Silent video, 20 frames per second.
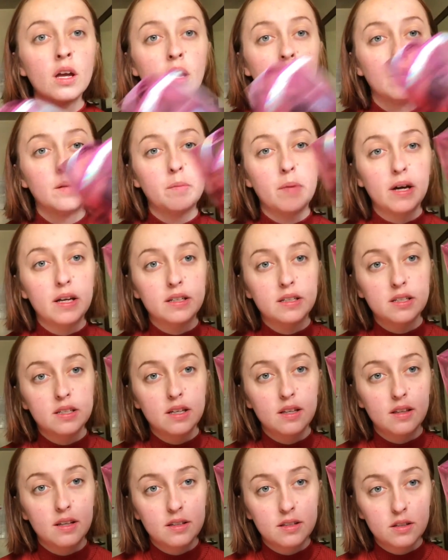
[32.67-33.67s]
but
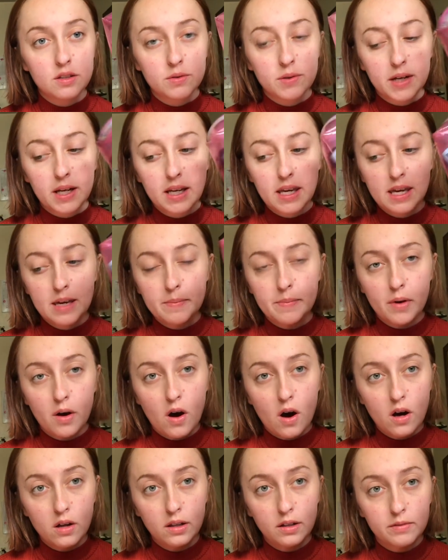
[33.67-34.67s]
this is what I keep
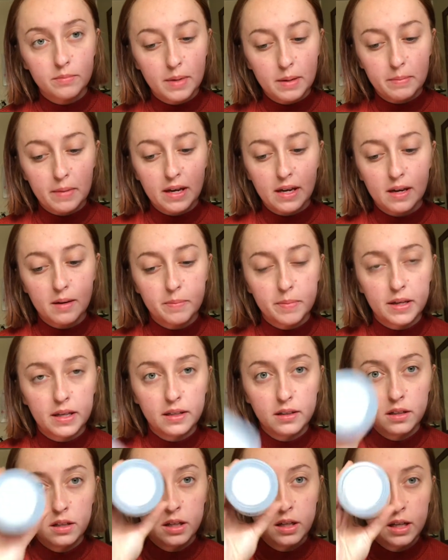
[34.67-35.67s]
all of my makeup in.
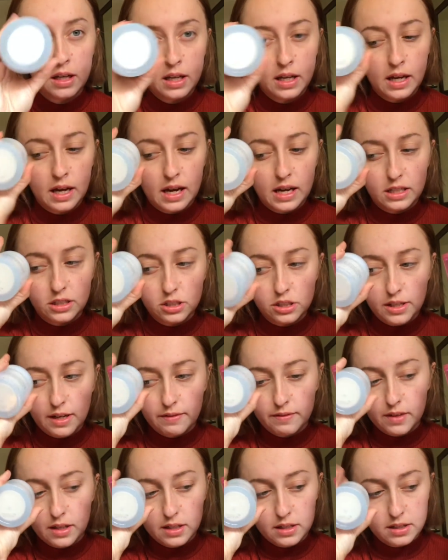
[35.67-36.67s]
I just have
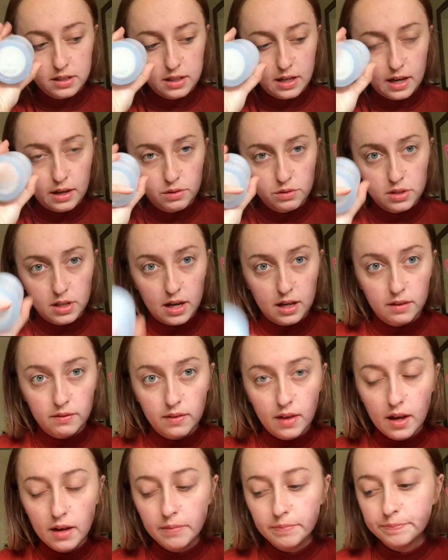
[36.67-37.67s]
this outside of
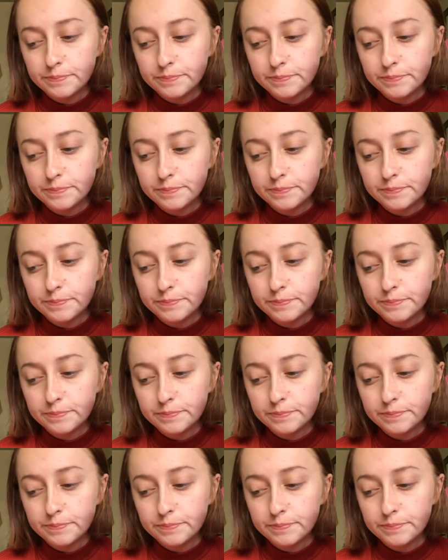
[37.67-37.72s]
that.